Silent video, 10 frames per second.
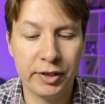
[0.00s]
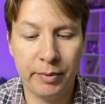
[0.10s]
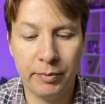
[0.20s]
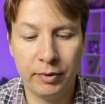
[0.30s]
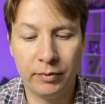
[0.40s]

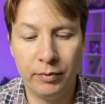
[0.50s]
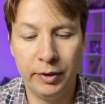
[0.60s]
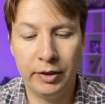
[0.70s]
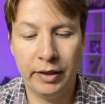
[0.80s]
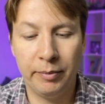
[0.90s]
example.
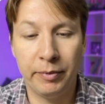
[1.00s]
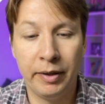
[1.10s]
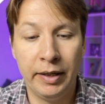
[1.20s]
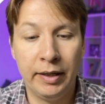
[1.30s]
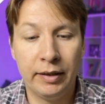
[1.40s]
We
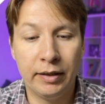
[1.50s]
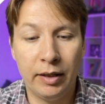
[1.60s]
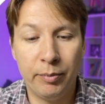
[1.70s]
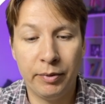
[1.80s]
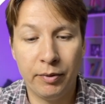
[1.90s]

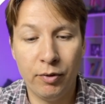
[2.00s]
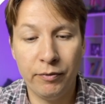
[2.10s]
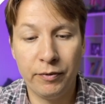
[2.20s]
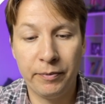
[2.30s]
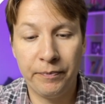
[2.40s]
type
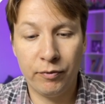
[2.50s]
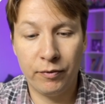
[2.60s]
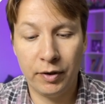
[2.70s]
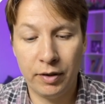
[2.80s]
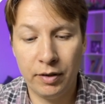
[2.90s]
of
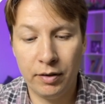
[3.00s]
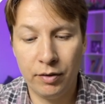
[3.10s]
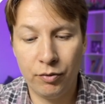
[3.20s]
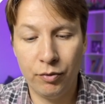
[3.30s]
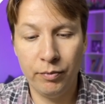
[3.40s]

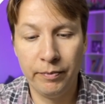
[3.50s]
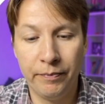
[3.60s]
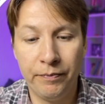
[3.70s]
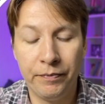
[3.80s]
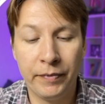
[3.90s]
true,
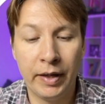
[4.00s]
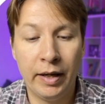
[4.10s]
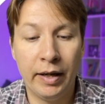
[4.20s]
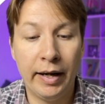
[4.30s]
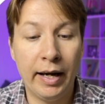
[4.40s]

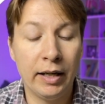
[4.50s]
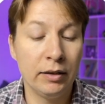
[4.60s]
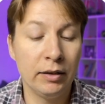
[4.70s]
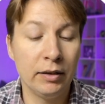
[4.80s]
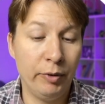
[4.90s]

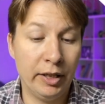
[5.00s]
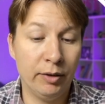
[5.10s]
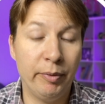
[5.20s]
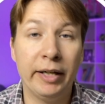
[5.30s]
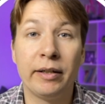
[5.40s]
and we
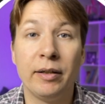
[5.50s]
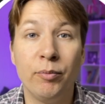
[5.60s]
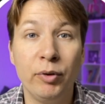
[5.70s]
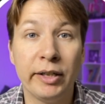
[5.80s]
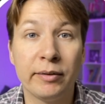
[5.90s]
get back
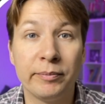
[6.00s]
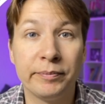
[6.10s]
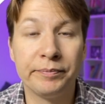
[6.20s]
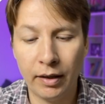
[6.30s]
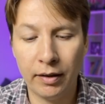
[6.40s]
Boolean.
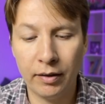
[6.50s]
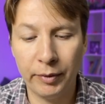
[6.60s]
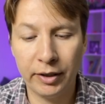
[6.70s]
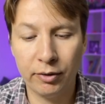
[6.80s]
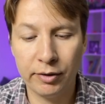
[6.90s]

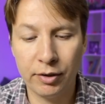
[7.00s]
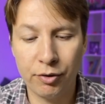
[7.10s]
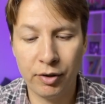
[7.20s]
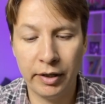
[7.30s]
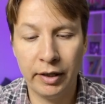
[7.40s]
We can also
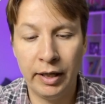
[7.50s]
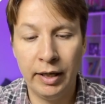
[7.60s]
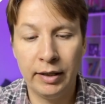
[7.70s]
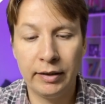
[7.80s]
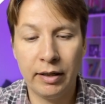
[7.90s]
try
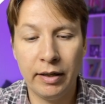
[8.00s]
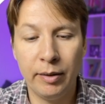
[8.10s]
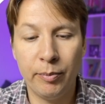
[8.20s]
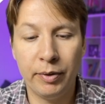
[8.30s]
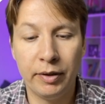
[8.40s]

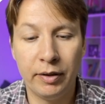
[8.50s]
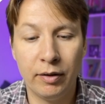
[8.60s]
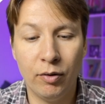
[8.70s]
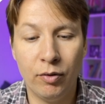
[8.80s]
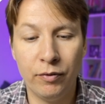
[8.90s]
type
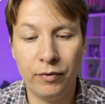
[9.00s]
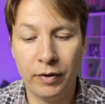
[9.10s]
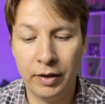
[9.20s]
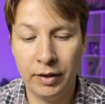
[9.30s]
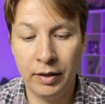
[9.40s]
of,
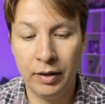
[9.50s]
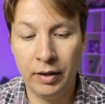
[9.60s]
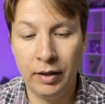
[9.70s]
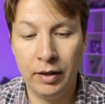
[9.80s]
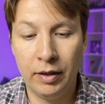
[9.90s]

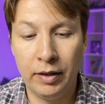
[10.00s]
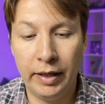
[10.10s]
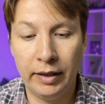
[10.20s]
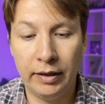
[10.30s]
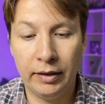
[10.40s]

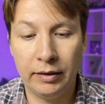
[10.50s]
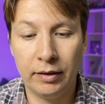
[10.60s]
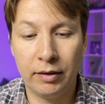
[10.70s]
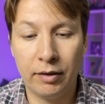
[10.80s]
and then